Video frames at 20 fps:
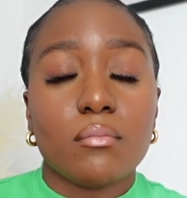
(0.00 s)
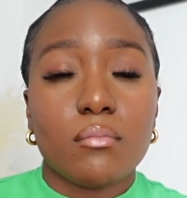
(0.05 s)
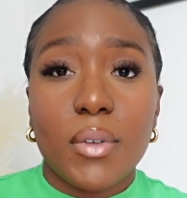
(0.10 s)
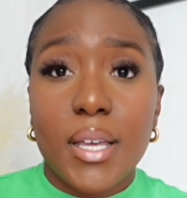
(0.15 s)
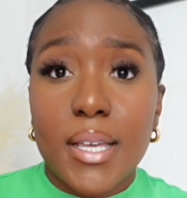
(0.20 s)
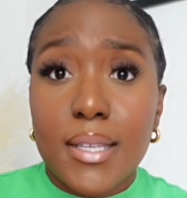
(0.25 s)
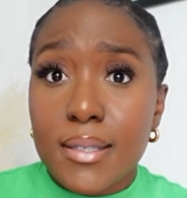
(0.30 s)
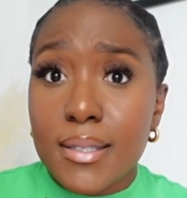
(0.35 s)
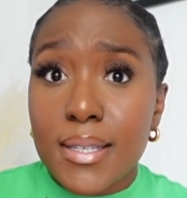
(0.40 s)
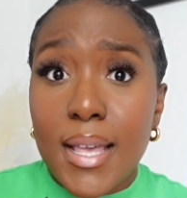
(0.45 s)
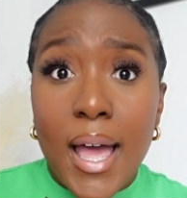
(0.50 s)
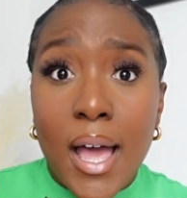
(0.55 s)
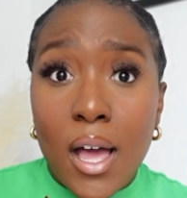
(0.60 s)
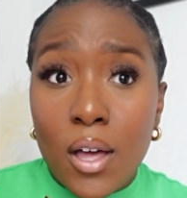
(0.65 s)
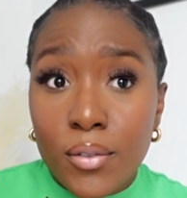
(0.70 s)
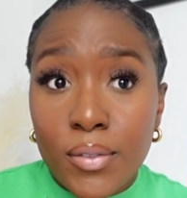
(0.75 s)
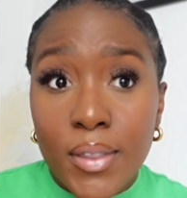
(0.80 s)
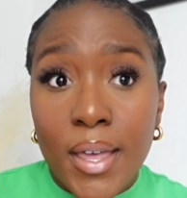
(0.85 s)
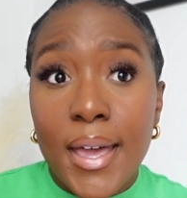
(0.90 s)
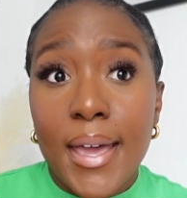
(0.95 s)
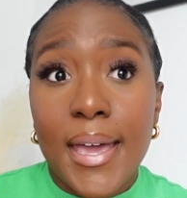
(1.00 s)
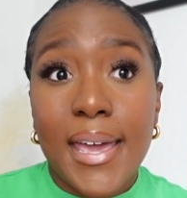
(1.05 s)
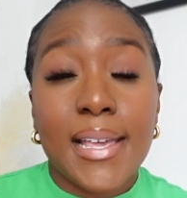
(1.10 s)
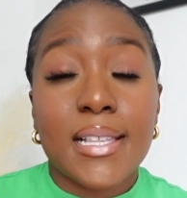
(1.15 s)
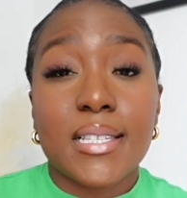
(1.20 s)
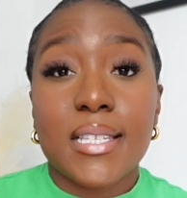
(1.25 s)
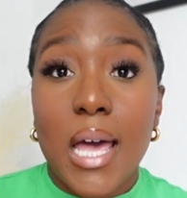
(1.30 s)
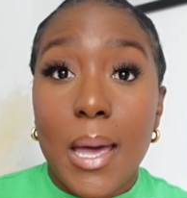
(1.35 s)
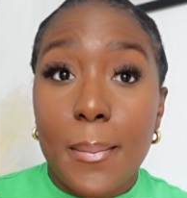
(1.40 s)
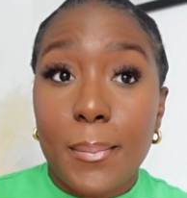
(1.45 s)
it's out there,
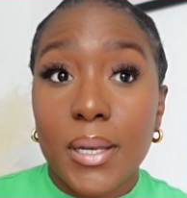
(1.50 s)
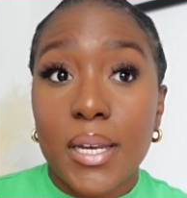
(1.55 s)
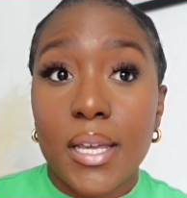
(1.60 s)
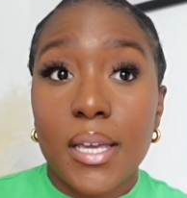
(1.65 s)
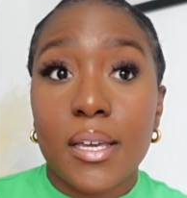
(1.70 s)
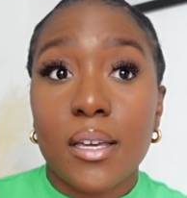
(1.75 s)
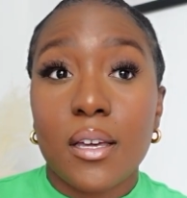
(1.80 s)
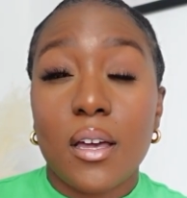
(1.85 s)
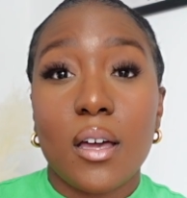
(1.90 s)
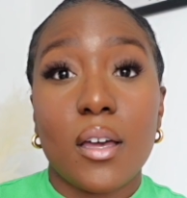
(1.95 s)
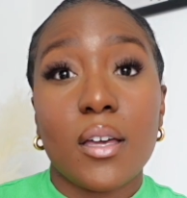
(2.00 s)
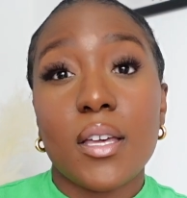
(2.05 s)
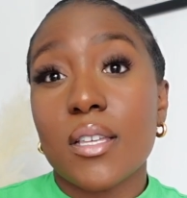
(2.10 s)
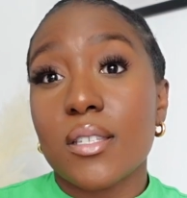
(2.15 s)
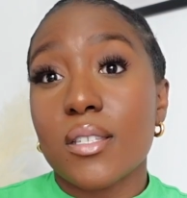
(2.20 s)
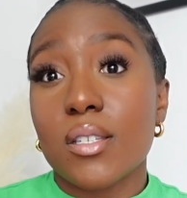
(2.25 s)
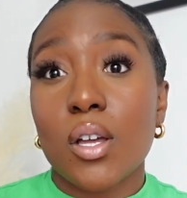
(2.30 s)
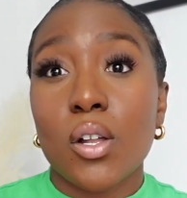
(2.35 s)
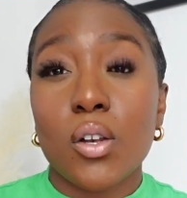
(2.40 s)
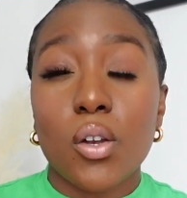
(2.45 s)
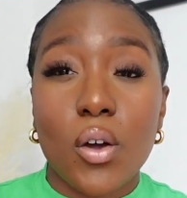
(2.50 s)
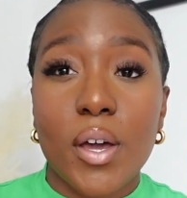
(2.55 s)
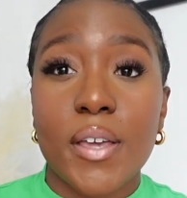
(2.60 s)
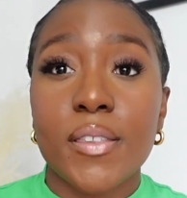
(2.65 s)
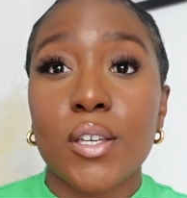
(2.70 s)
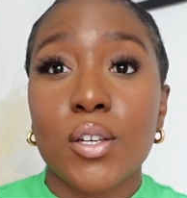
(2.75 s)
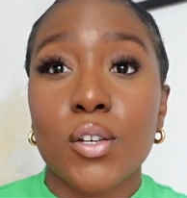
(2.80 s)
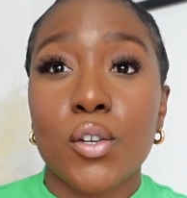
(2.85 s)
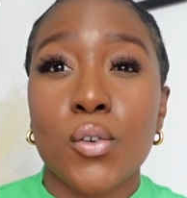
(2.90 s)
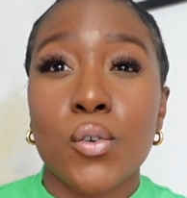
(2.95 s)
it's happening, it's a lot in
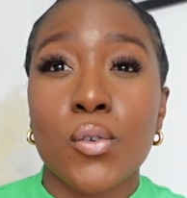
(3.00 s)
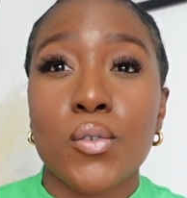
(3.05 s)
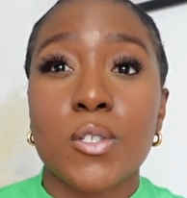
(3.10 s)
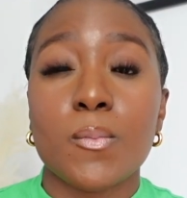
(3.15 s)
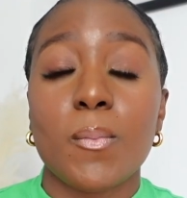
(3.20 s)
the news.